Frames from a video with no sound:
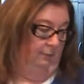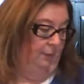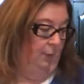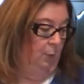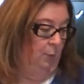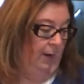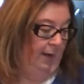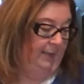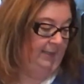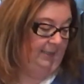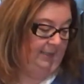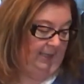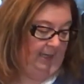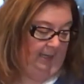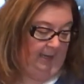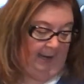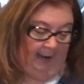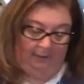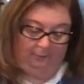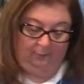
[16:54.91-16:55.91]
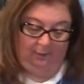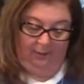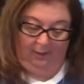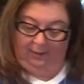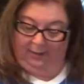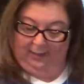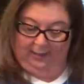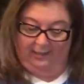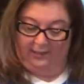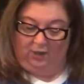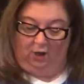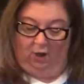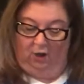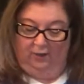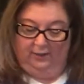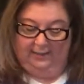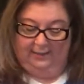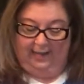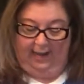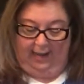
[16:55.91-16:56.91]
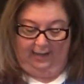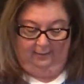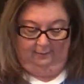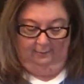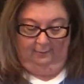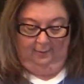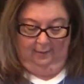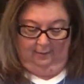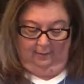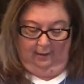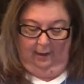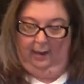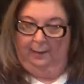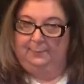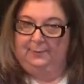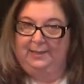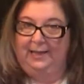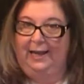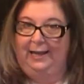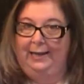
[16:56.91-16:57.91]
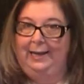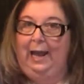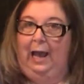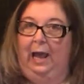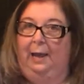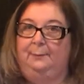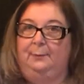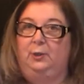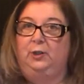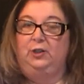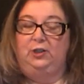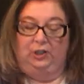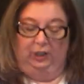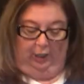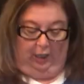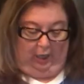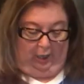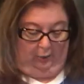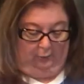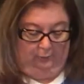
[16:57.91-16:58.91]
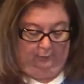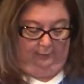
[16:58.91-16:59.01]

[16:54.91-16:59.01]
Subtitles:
for Wednesday now is all set. I'm done. I'm good to go.